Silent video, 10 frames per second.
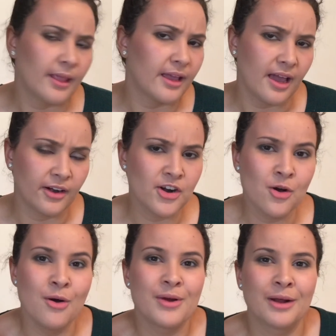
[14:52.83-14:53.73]
like, I don't know,
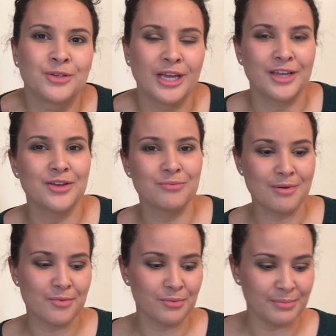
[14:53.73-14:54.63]
when I was like,
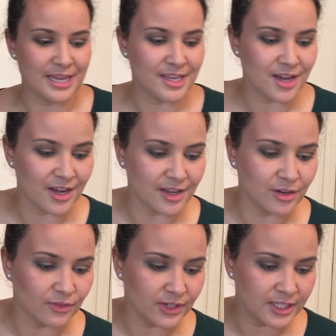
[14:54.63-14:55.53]
remember being young in
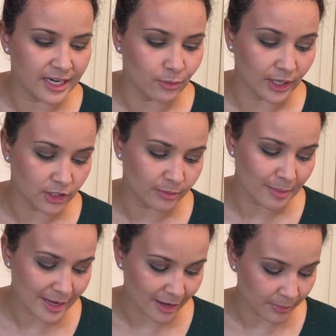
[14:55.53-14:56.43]
university and wanted to do my
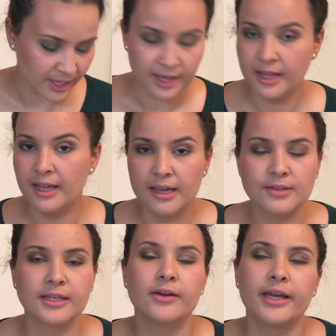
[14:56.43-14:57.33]
makeup, and I
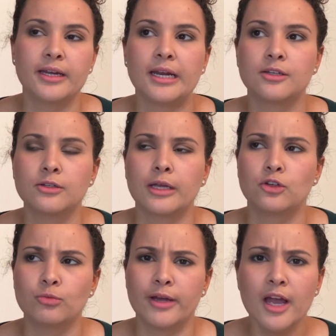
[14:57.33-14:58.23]
was like, okay, I need to like
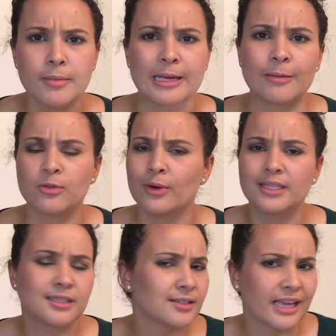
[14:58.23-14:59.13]
do my eye makeup. The
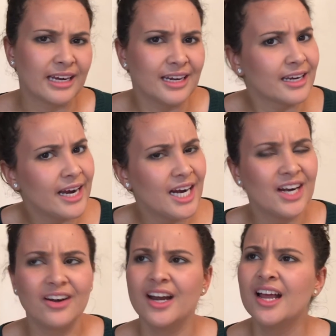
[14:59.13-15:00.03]
rest, I was like, I didn't
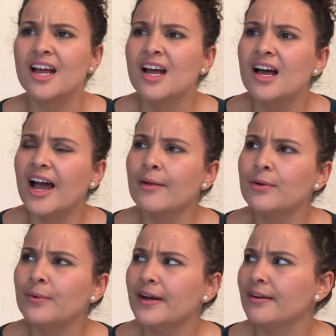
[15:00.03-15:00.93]
care. I
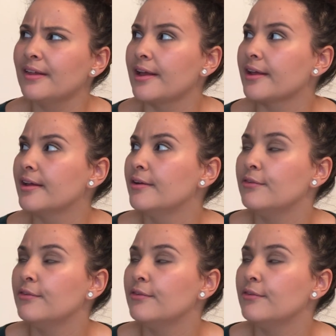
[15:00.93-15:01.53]
would wear like